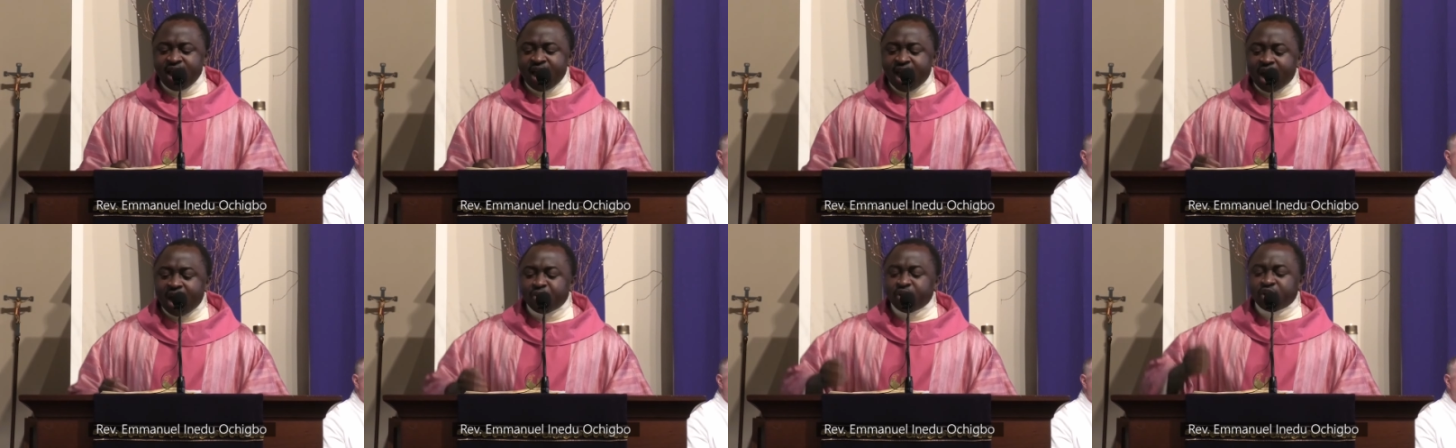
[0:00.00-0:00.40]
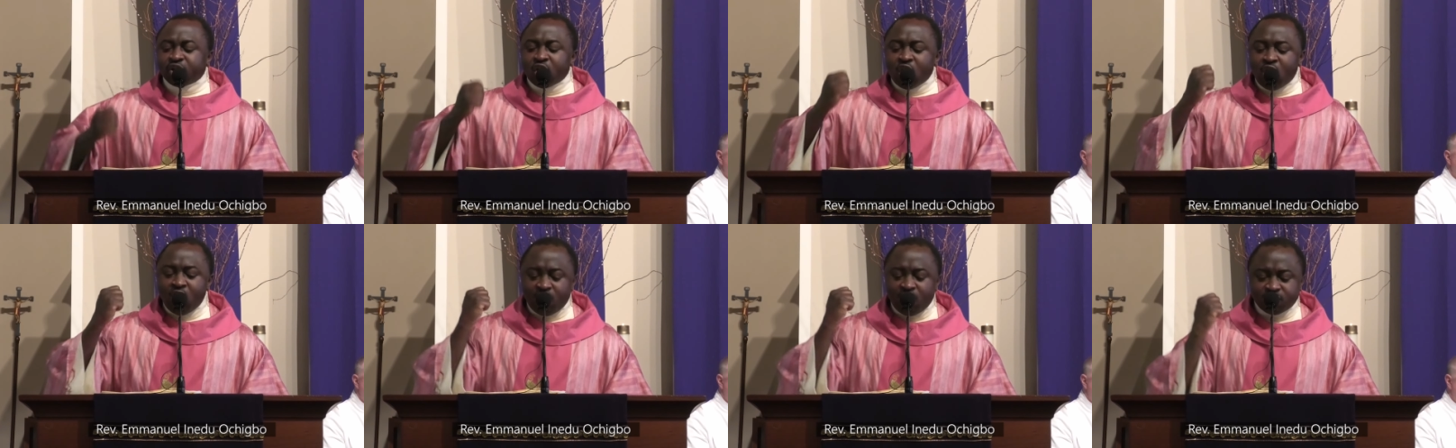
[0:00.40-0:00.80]
I will
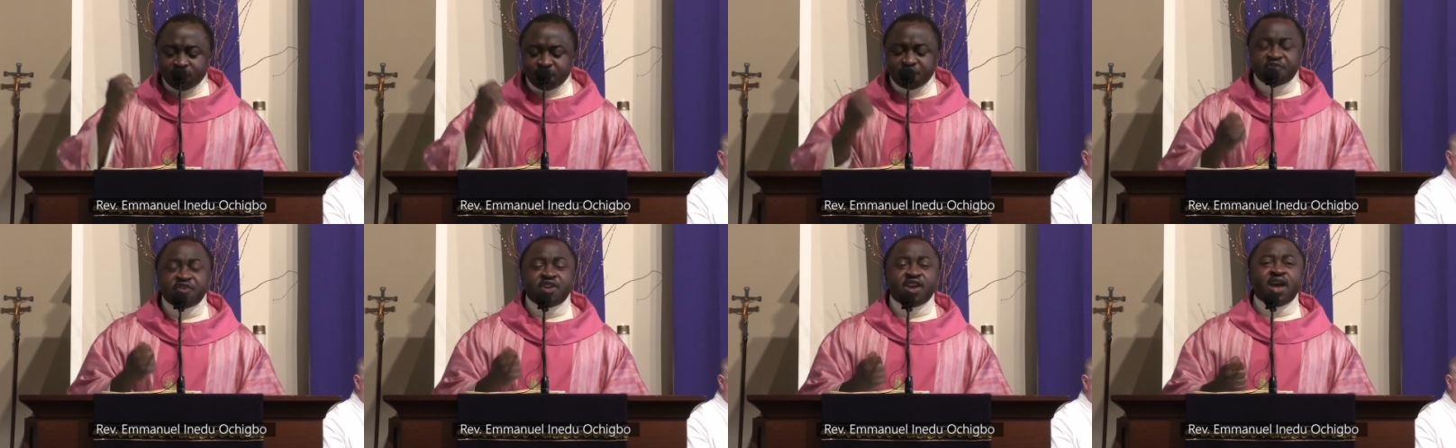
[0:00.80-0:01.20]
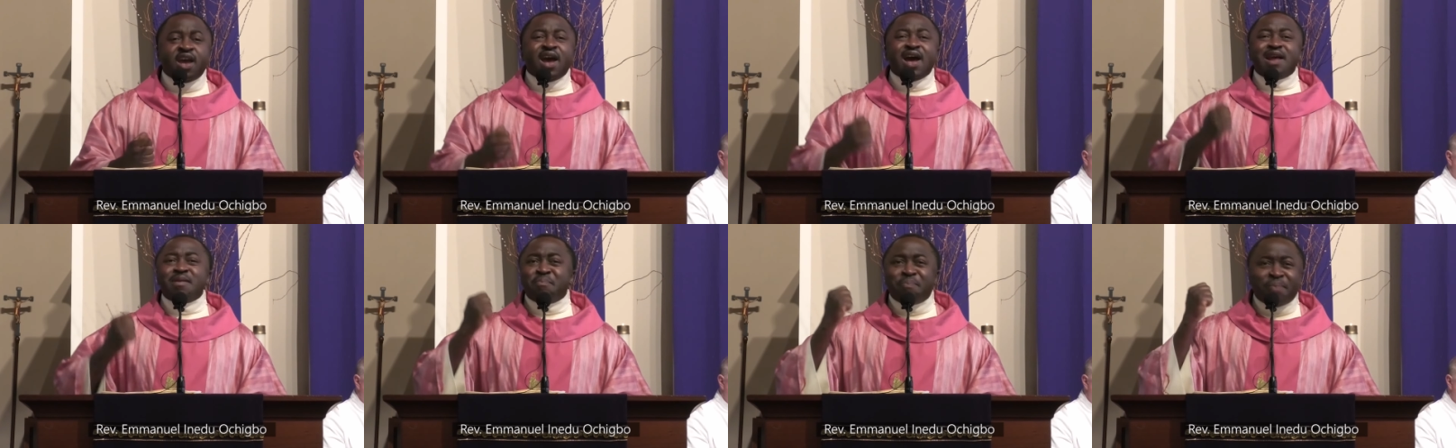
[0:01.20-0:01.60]
cause fear
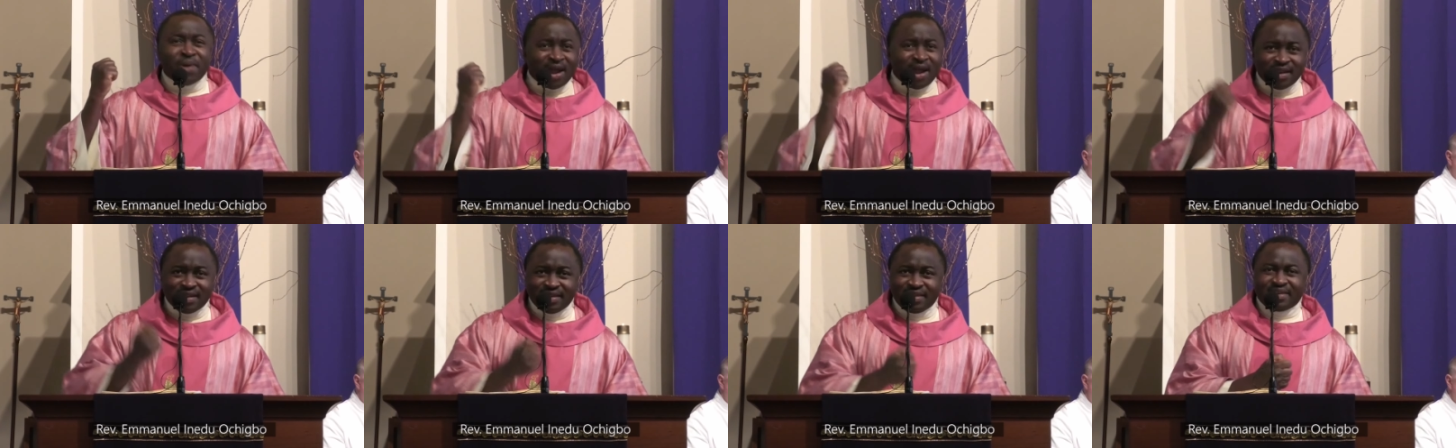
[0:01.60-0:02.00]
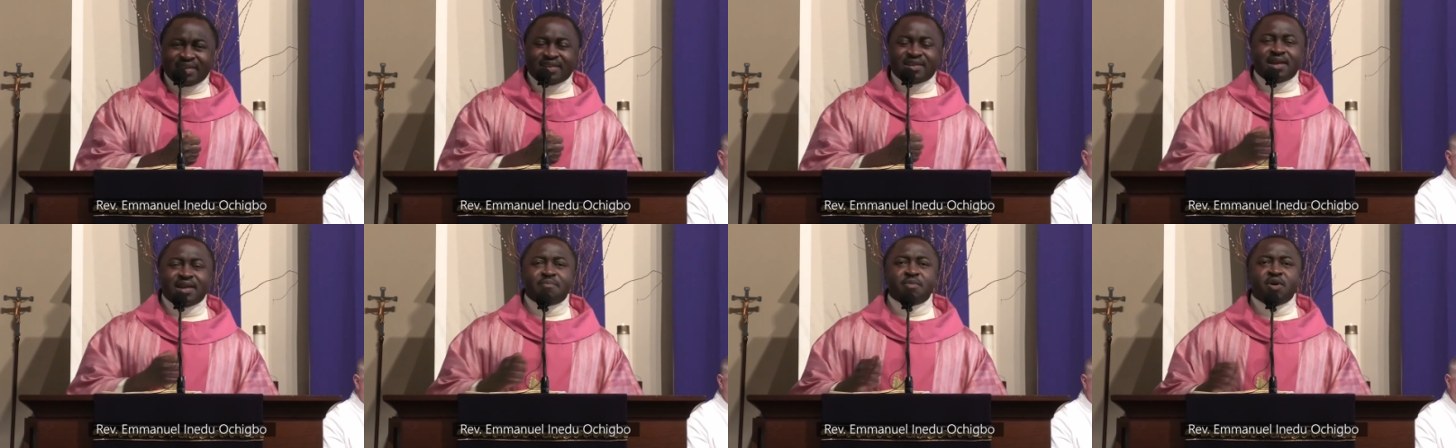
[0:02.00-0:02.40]
and panic
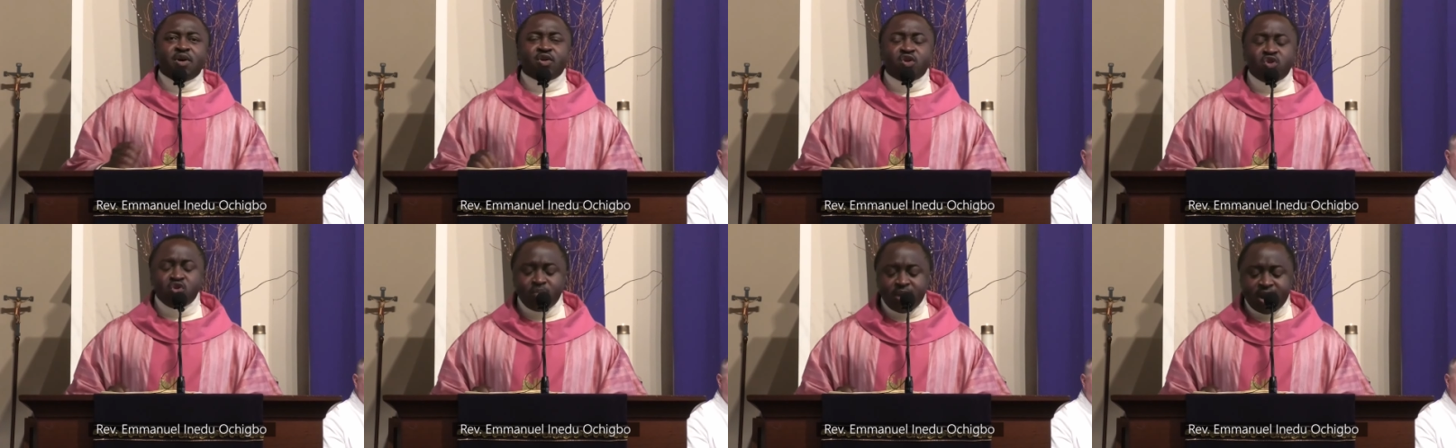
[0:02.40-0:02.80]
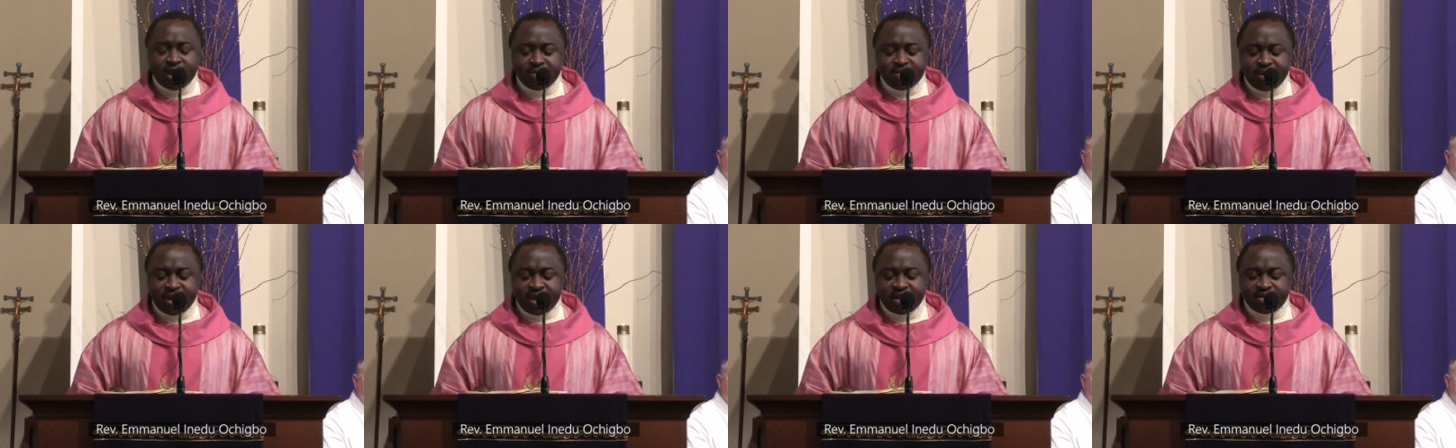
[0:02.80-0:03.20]
among
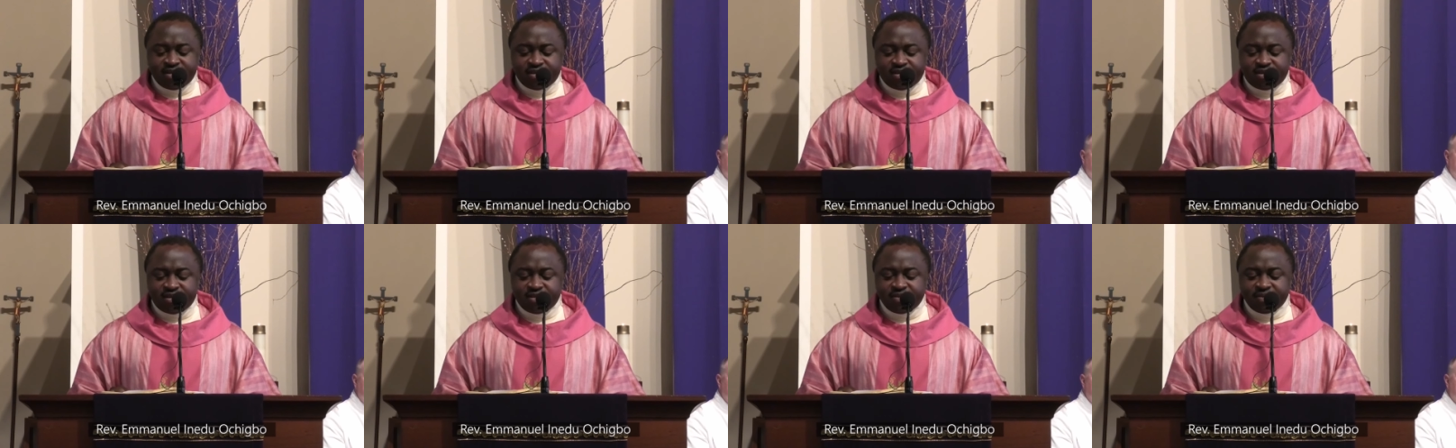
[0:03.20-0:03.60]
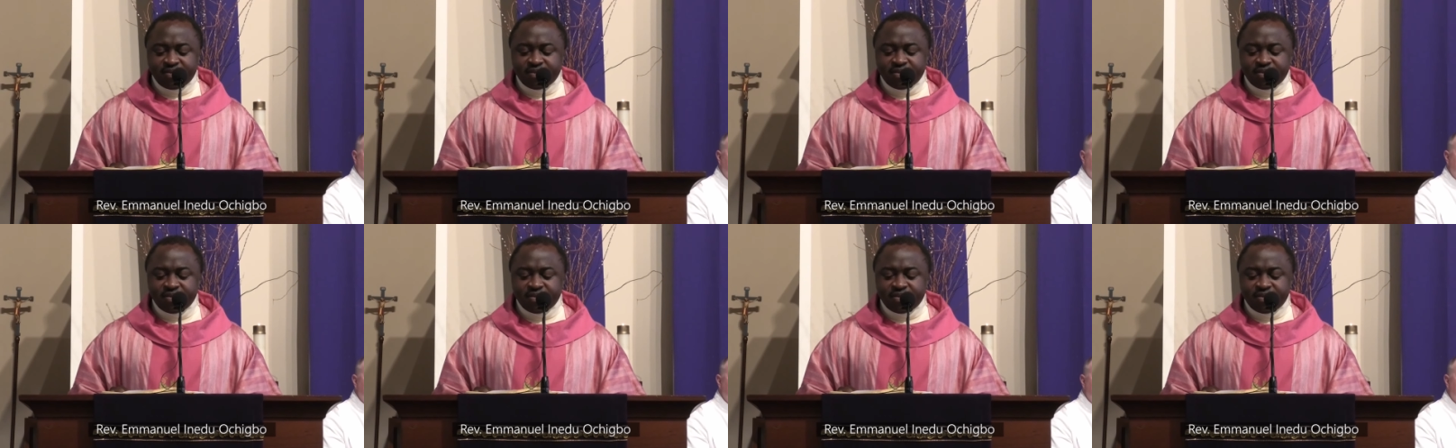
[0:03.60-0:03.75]
human beings,